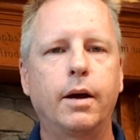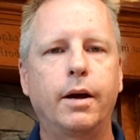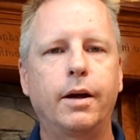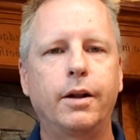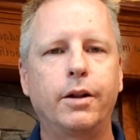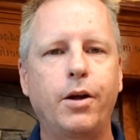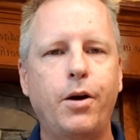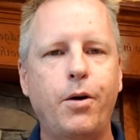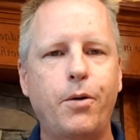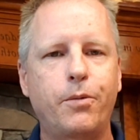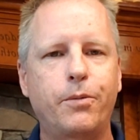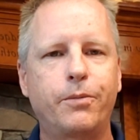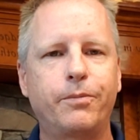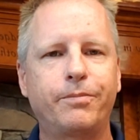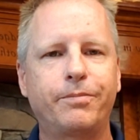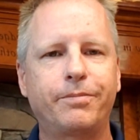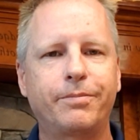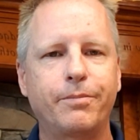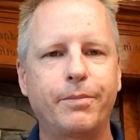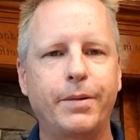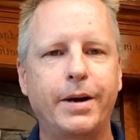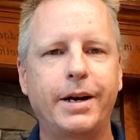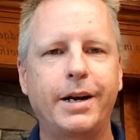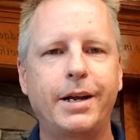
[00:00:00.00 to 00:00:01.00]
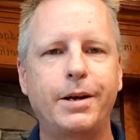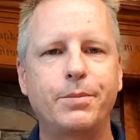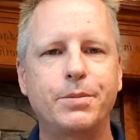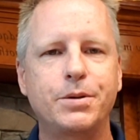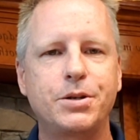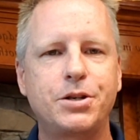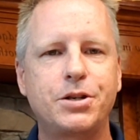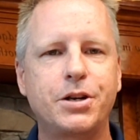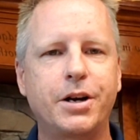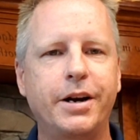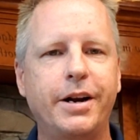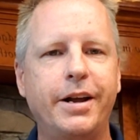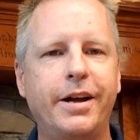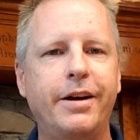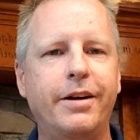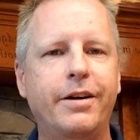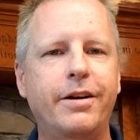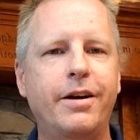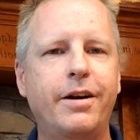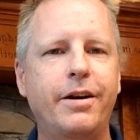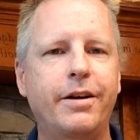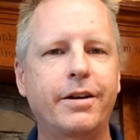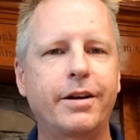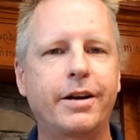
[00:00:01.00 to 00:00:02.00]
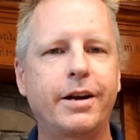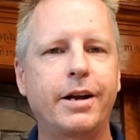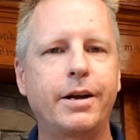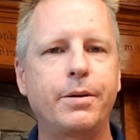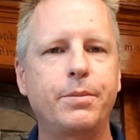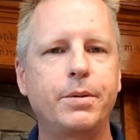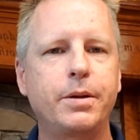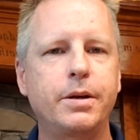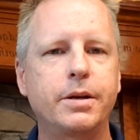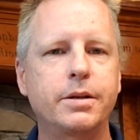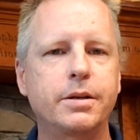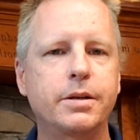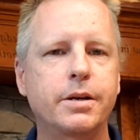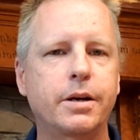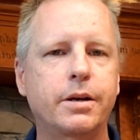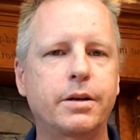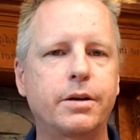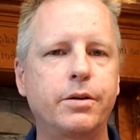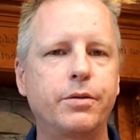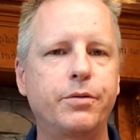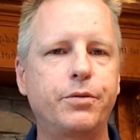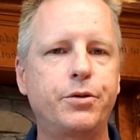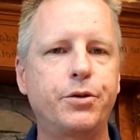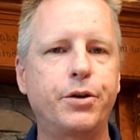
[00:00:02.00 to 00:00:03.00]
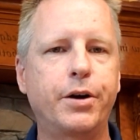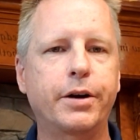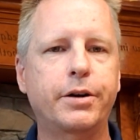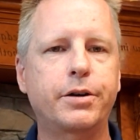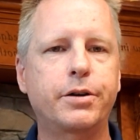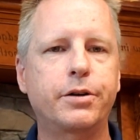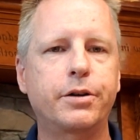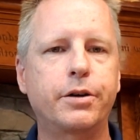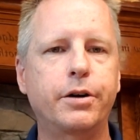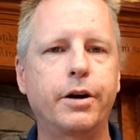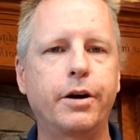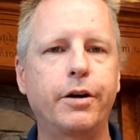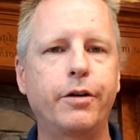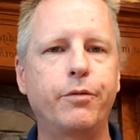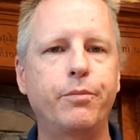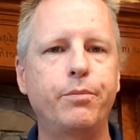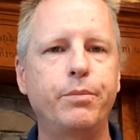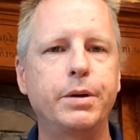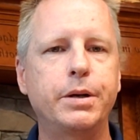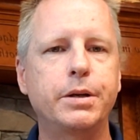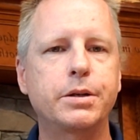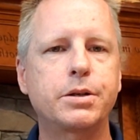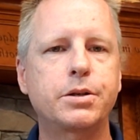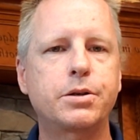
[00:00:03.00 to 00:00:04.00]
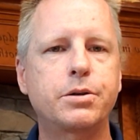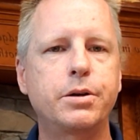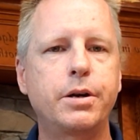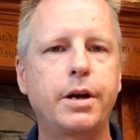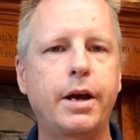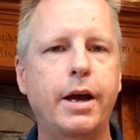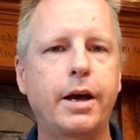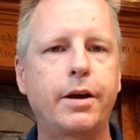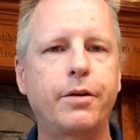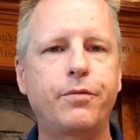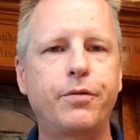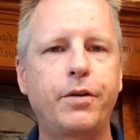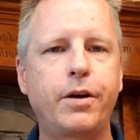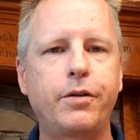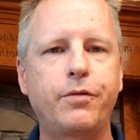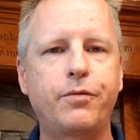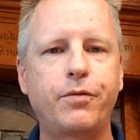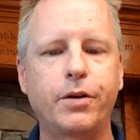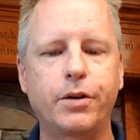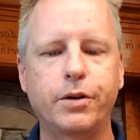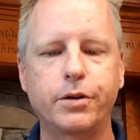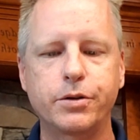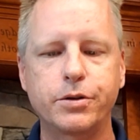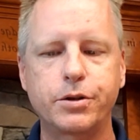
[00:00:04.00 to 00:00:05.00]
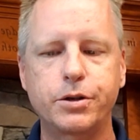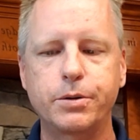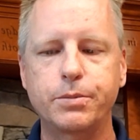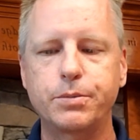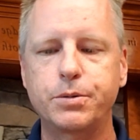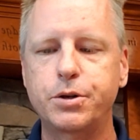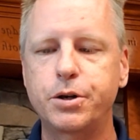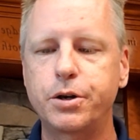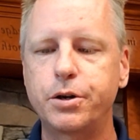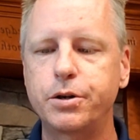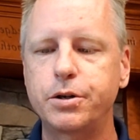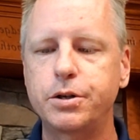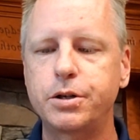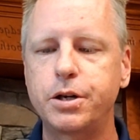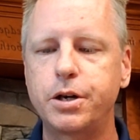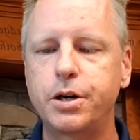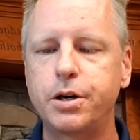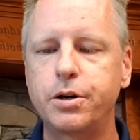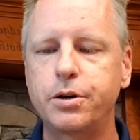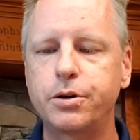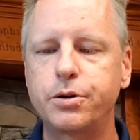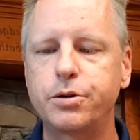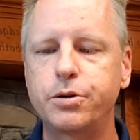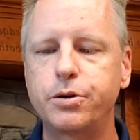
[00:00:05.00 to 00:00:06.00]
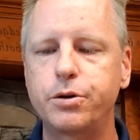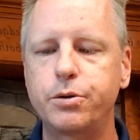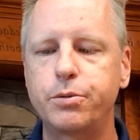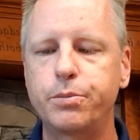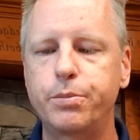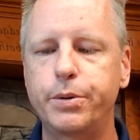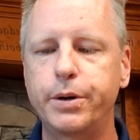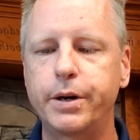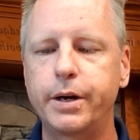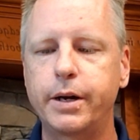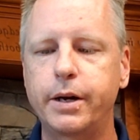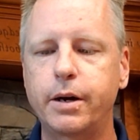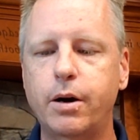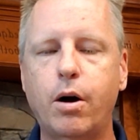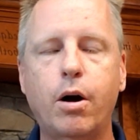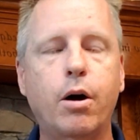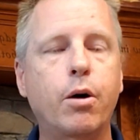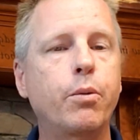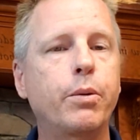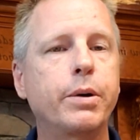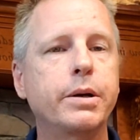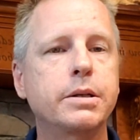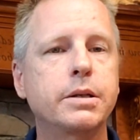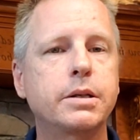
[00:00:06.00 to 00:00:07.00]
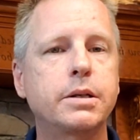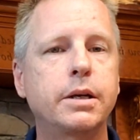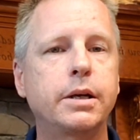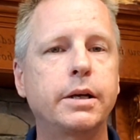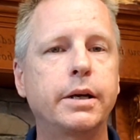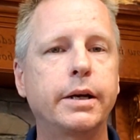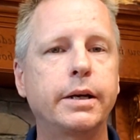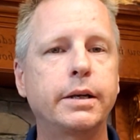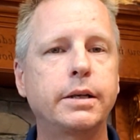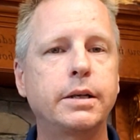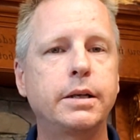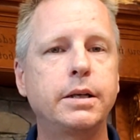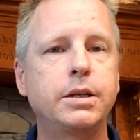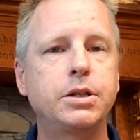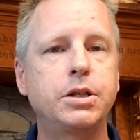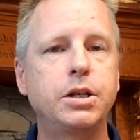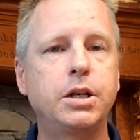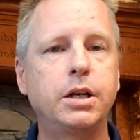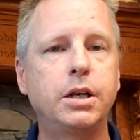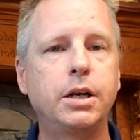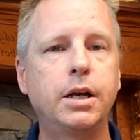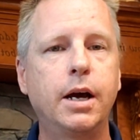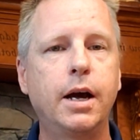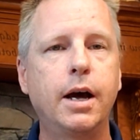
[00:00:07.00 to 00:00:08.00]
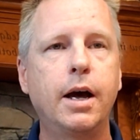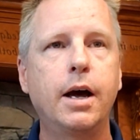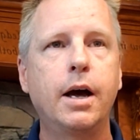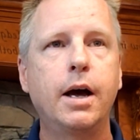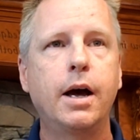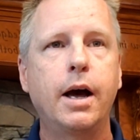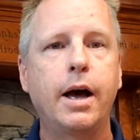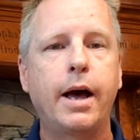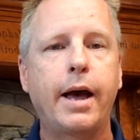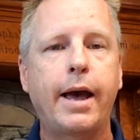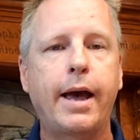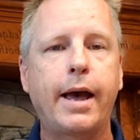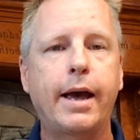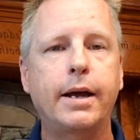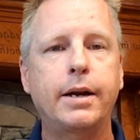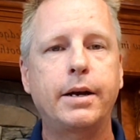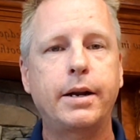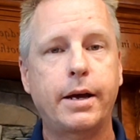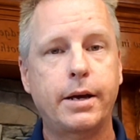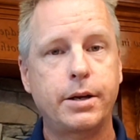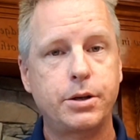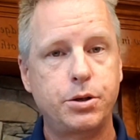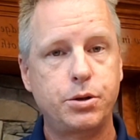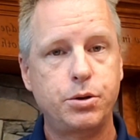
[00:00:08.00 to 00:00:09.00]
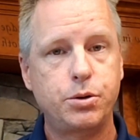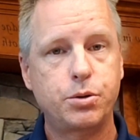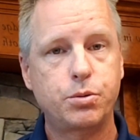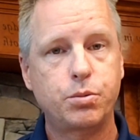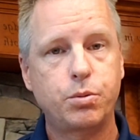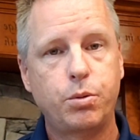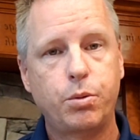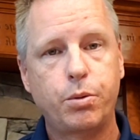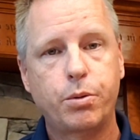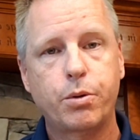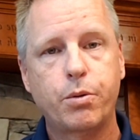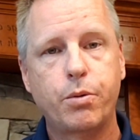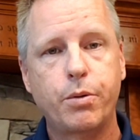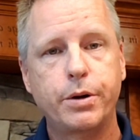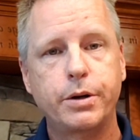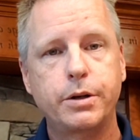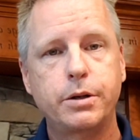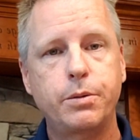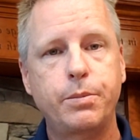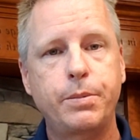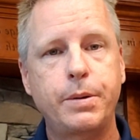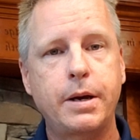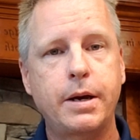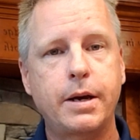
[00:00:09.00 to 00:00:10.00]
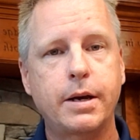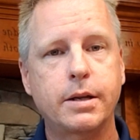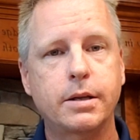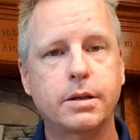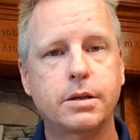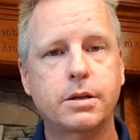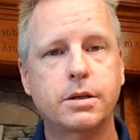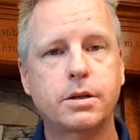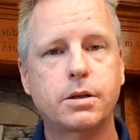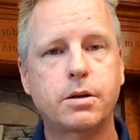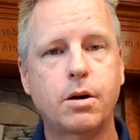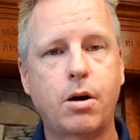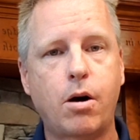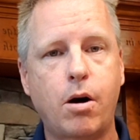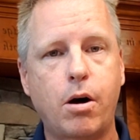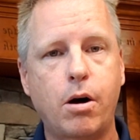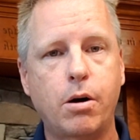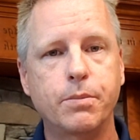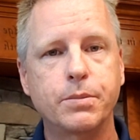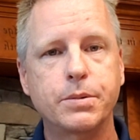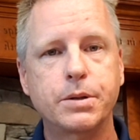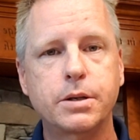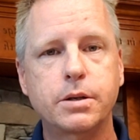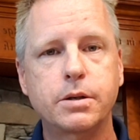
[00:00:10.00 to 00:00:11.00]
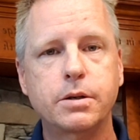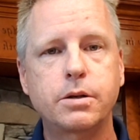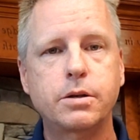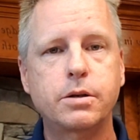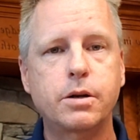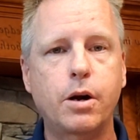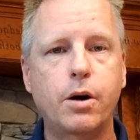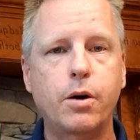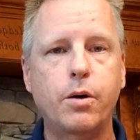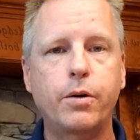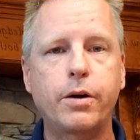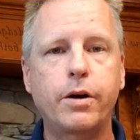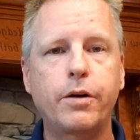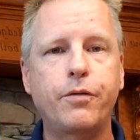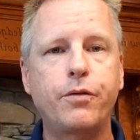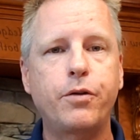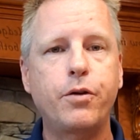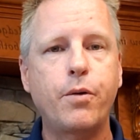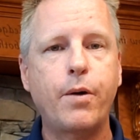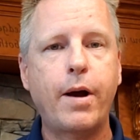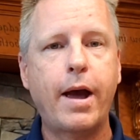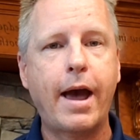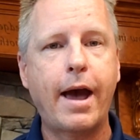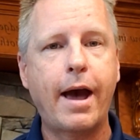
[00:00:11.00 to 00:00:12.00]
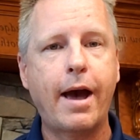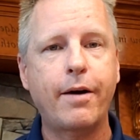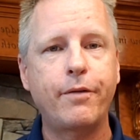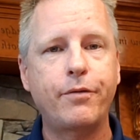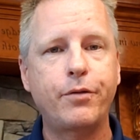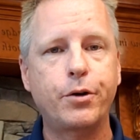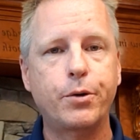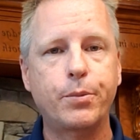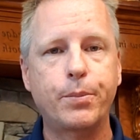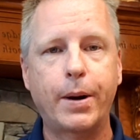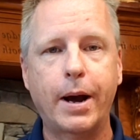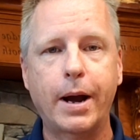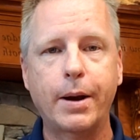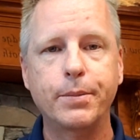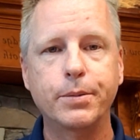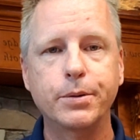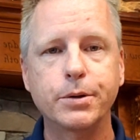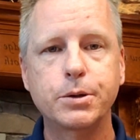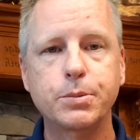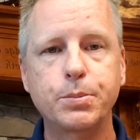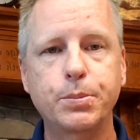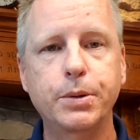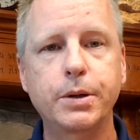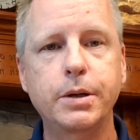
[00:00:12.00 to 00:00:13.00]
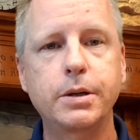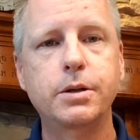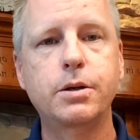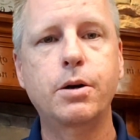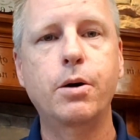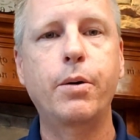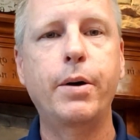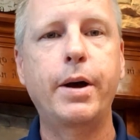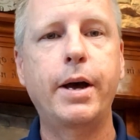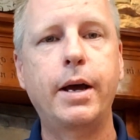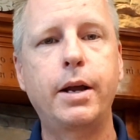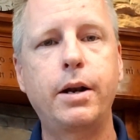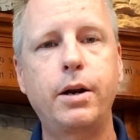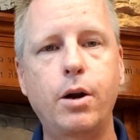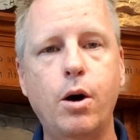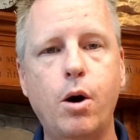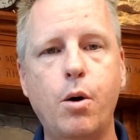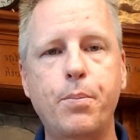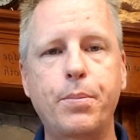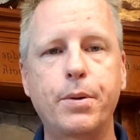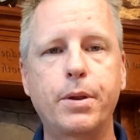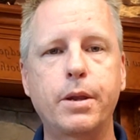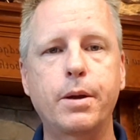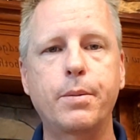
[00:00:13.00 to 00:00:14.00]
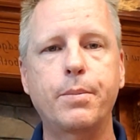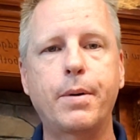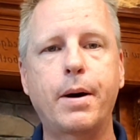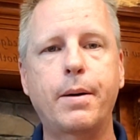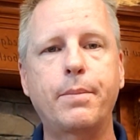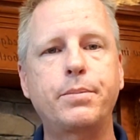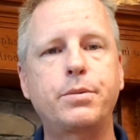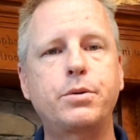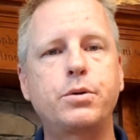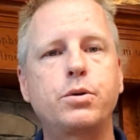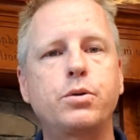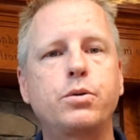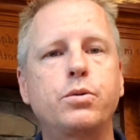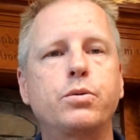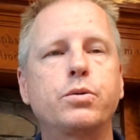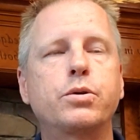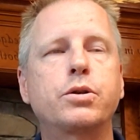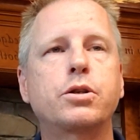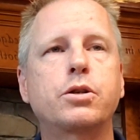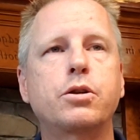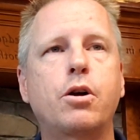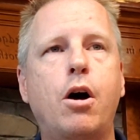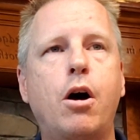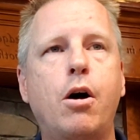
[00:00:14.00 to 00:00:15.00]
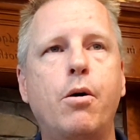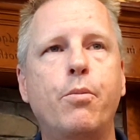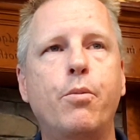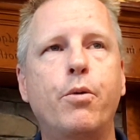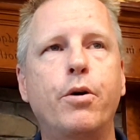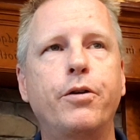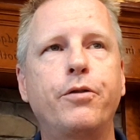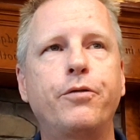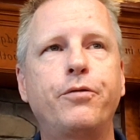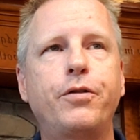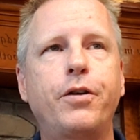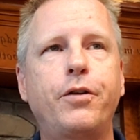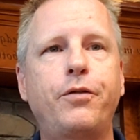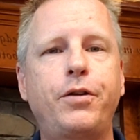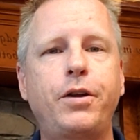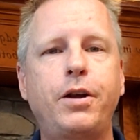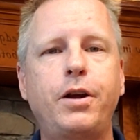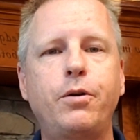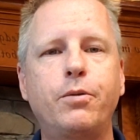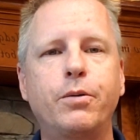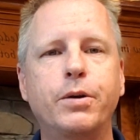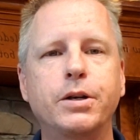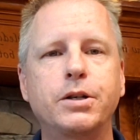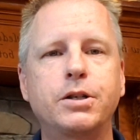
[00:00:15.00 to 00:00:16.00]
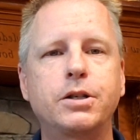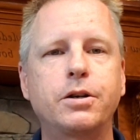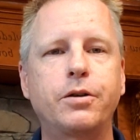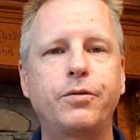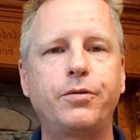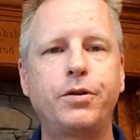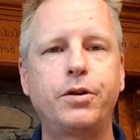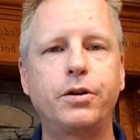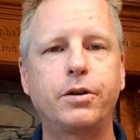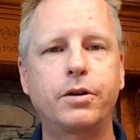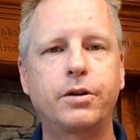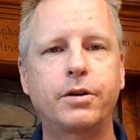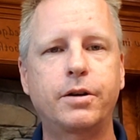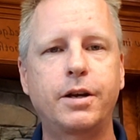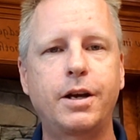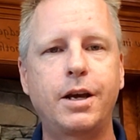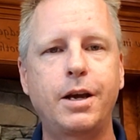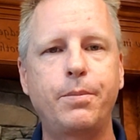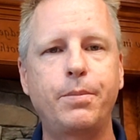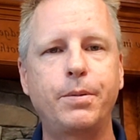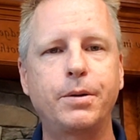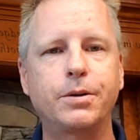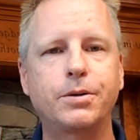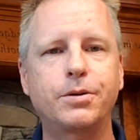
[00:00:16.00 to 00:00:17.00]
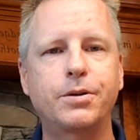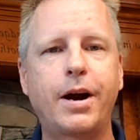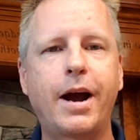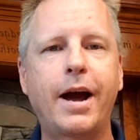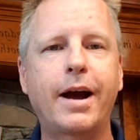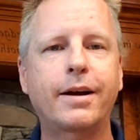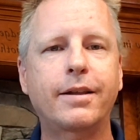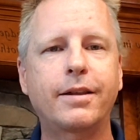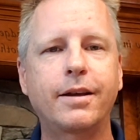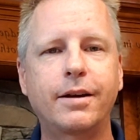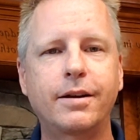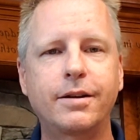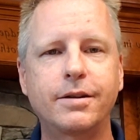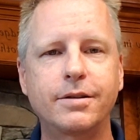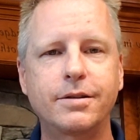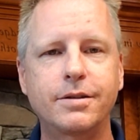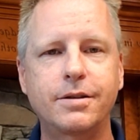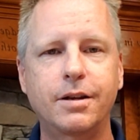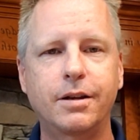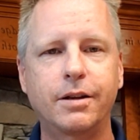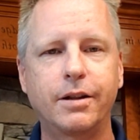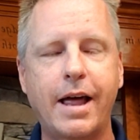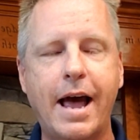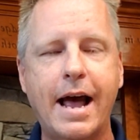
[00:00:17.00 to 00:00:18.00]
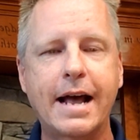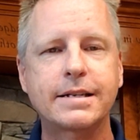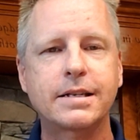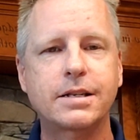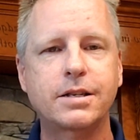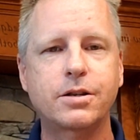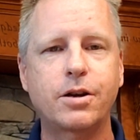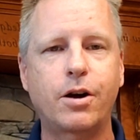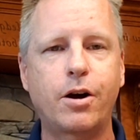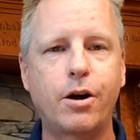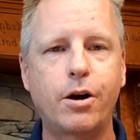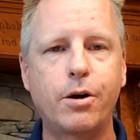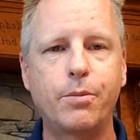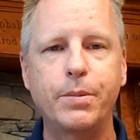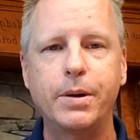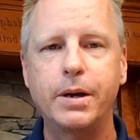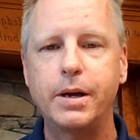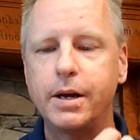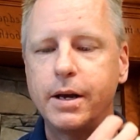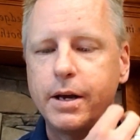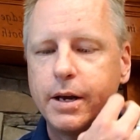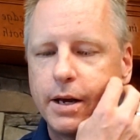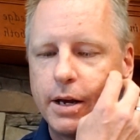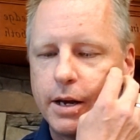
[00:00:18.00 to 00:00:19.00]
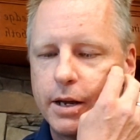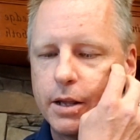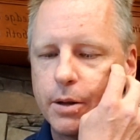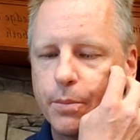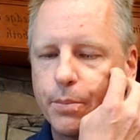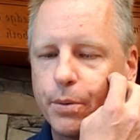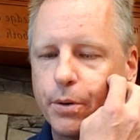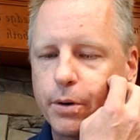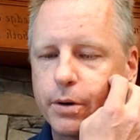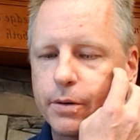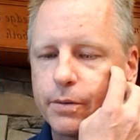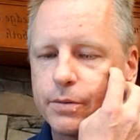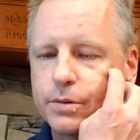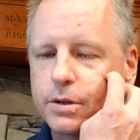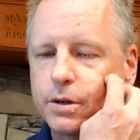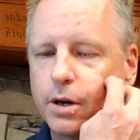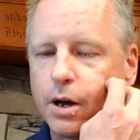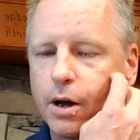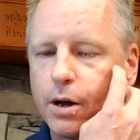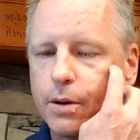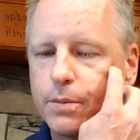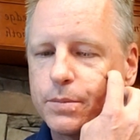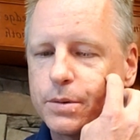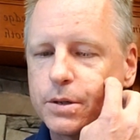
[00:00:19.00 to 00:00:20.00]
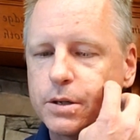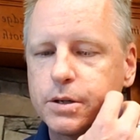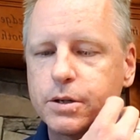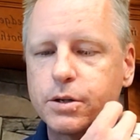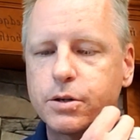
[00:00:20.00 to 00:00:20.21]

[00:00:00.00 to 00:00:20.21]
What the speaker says: Hello, my name is John Hancock, and I am the Executive Director of Ministry at Faith Fellowship Church, here to bring our Wednesday night teaching. And as usual, we're going to be in Psalms. So if you have your Bibles, please go ahead and open them up to Psalm 150, which, if you're keeping track, that is the last psalm in the book of Psalms.